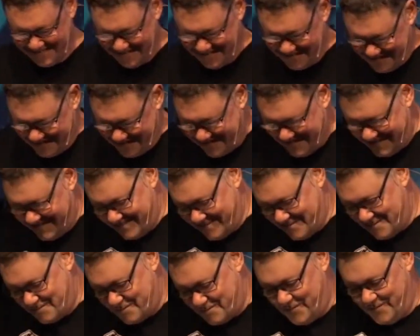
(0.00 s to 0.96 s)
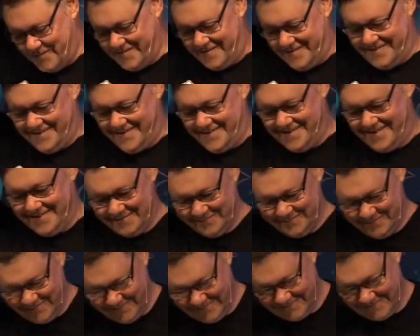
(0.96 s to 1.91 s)

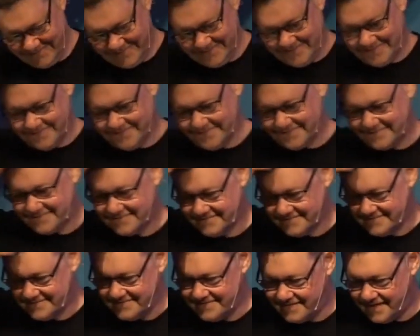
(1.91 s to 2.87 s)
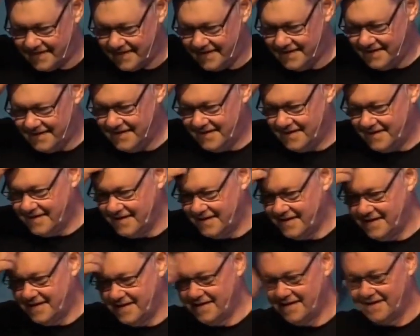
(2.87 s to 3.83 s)

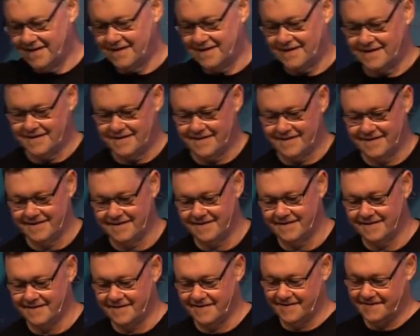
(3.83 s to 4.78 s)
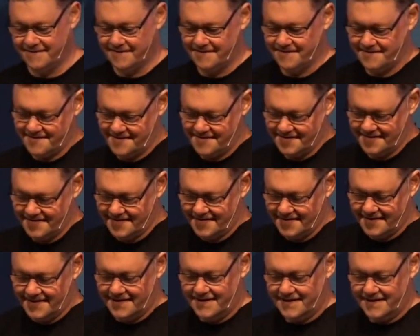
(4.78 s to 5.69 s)
(silence)